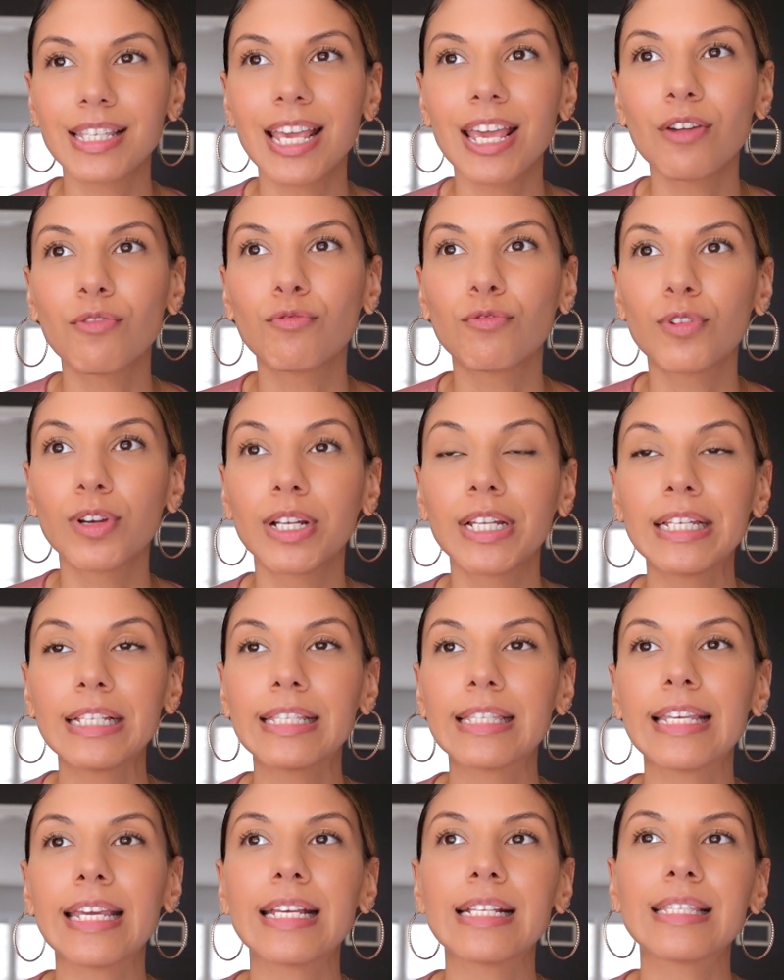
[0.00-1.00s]
it really
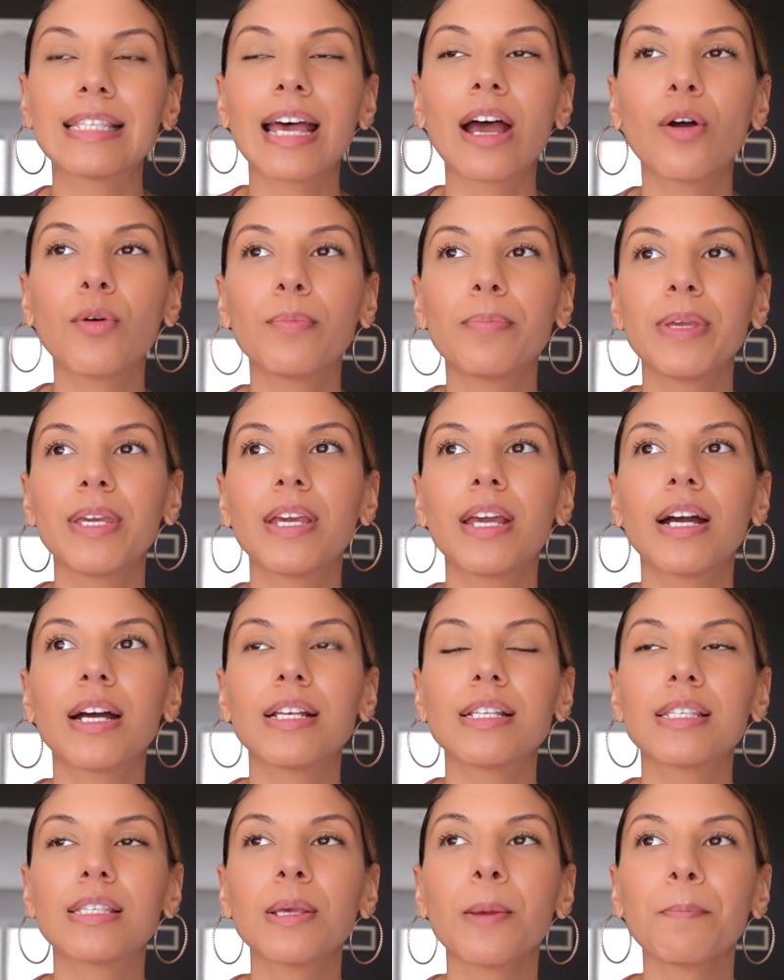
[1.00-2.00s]
stands out,
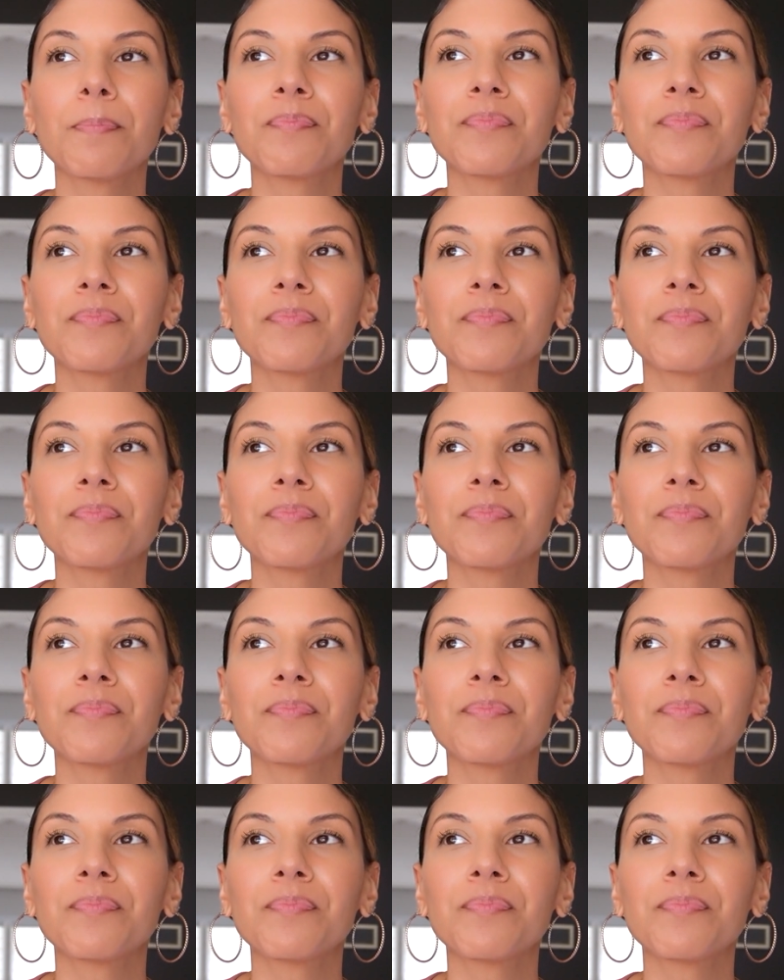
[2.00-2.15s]
because